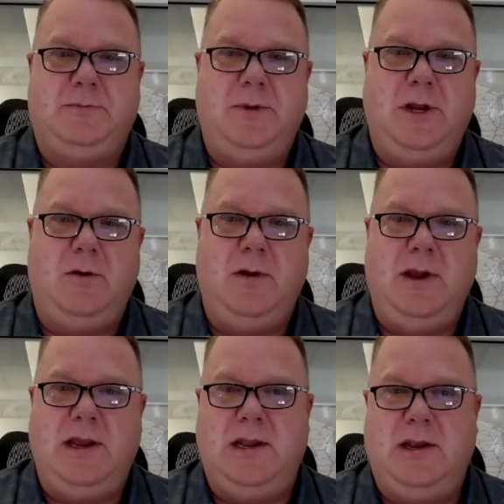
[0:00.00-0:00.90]

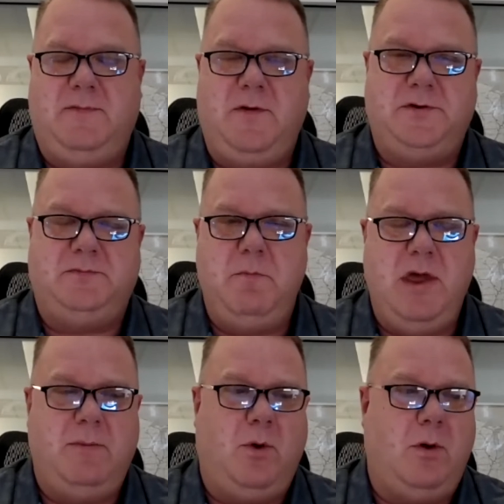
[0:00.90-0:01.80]
and if there's
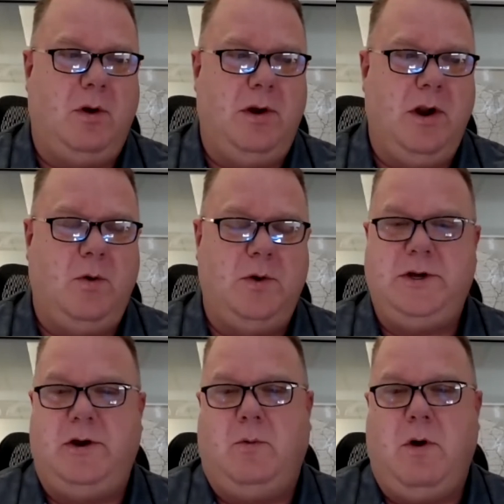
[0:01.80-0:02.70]
minimal or no
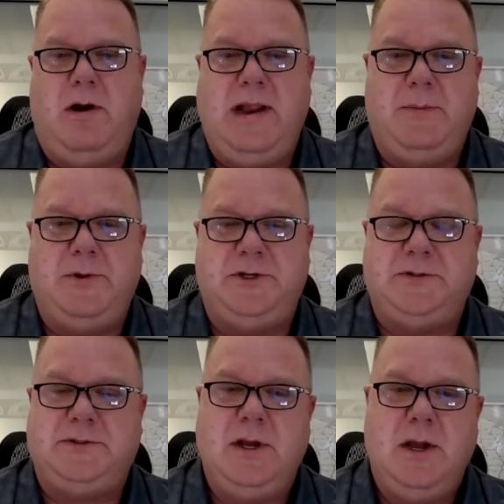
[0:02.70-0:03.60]
interior water damages,